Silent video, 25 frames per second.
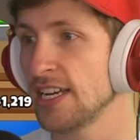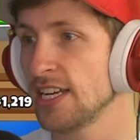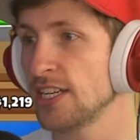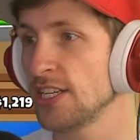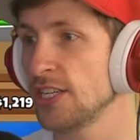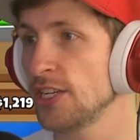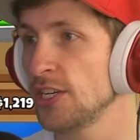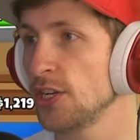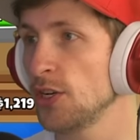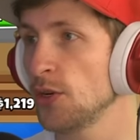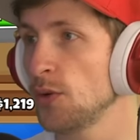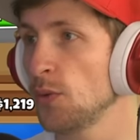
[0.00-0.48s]

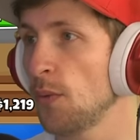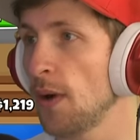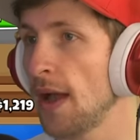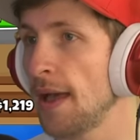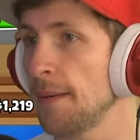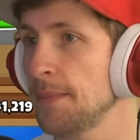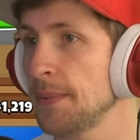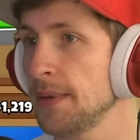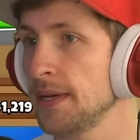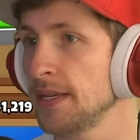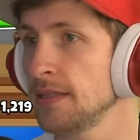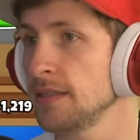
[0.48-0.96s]
new
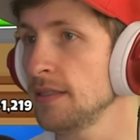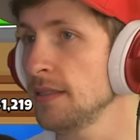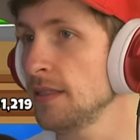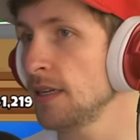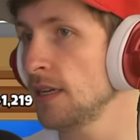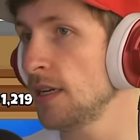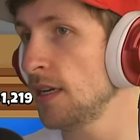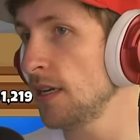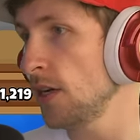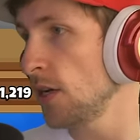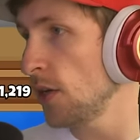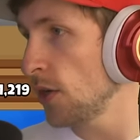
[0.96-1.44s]
weapon.
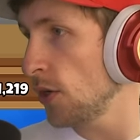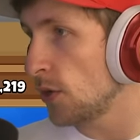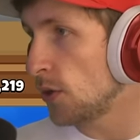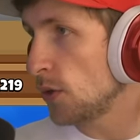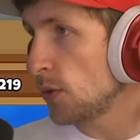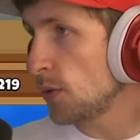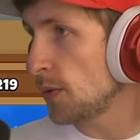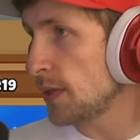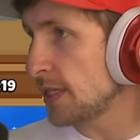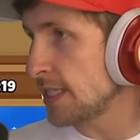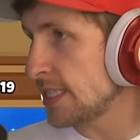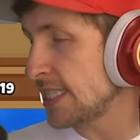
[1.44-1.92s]

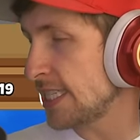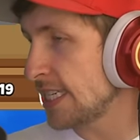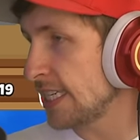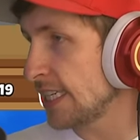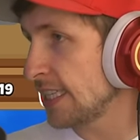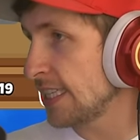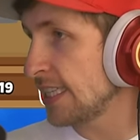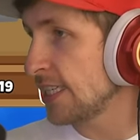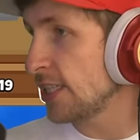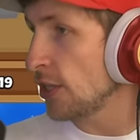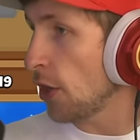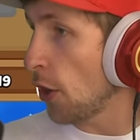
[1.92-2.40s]
Ooh, a
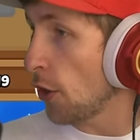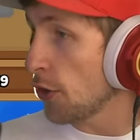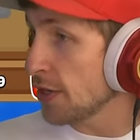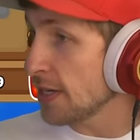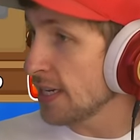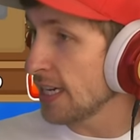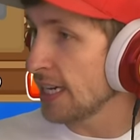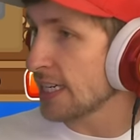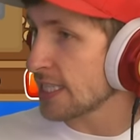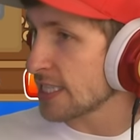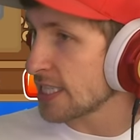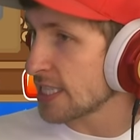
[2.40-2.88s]
Zeely. Oh, you
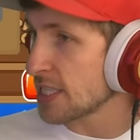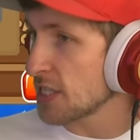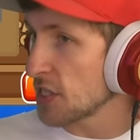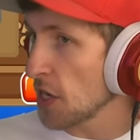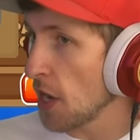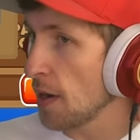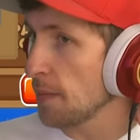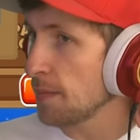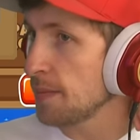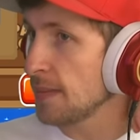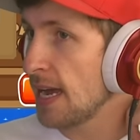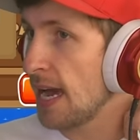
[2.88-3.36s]
can get a
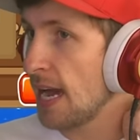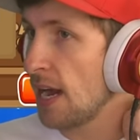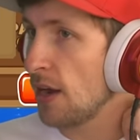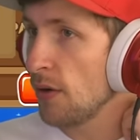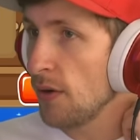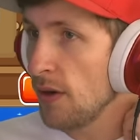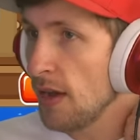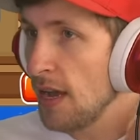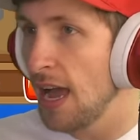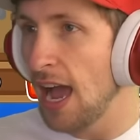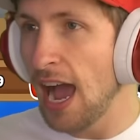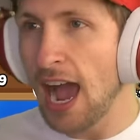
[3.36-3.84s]
sub
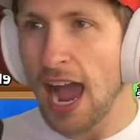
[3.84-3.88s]
now.